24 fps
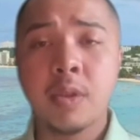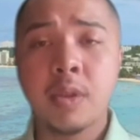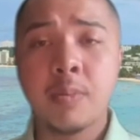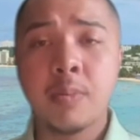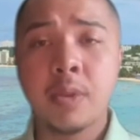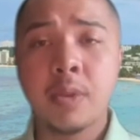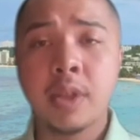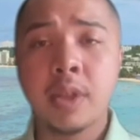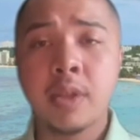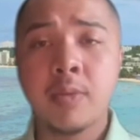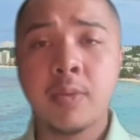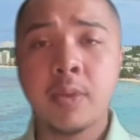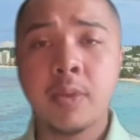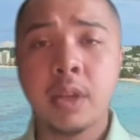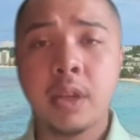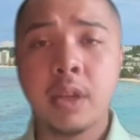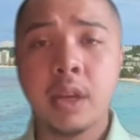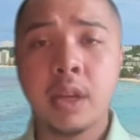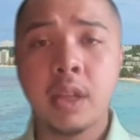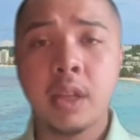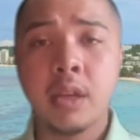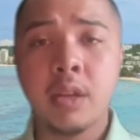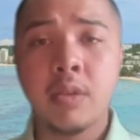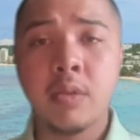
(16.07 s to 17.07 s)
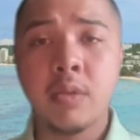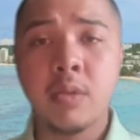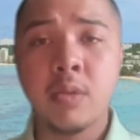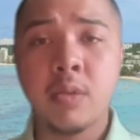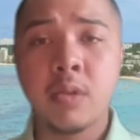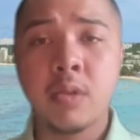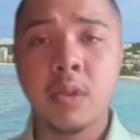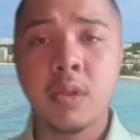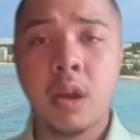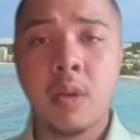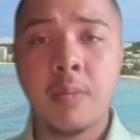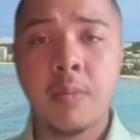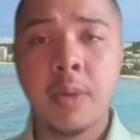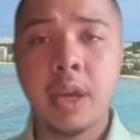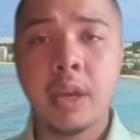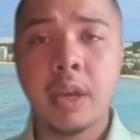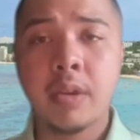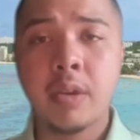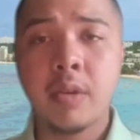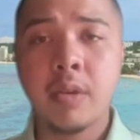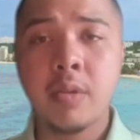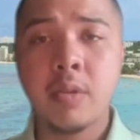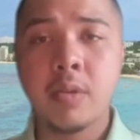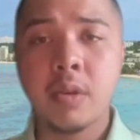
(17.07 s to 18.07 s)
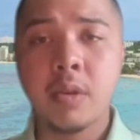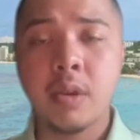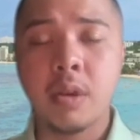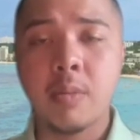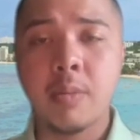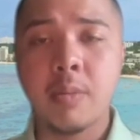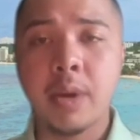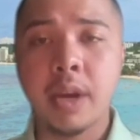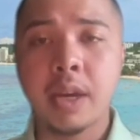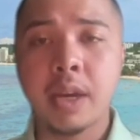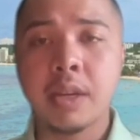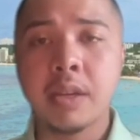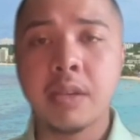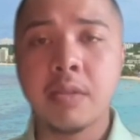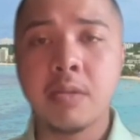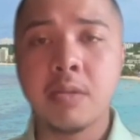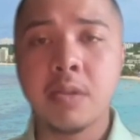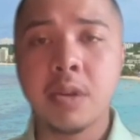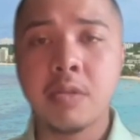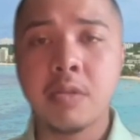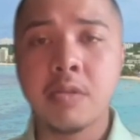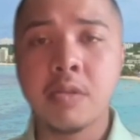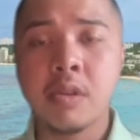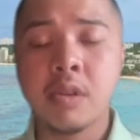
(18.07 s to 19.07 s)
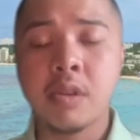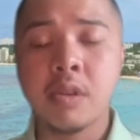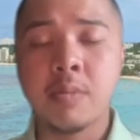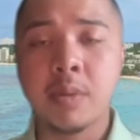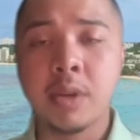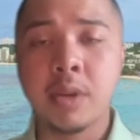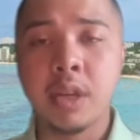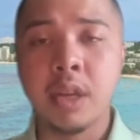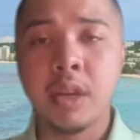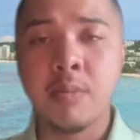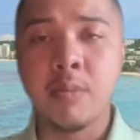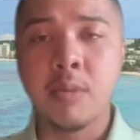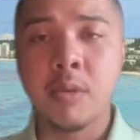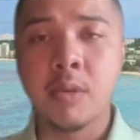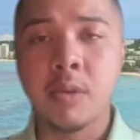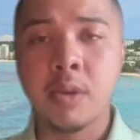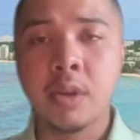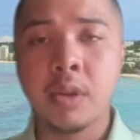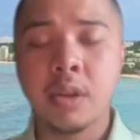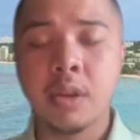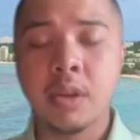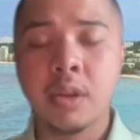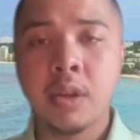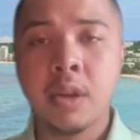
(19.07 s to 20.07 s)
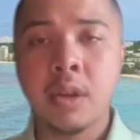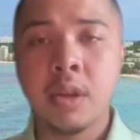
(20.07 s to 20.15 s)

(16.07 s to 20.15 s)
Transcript: the Pacific Daily News. Lawmakers are back in session on Monday morning.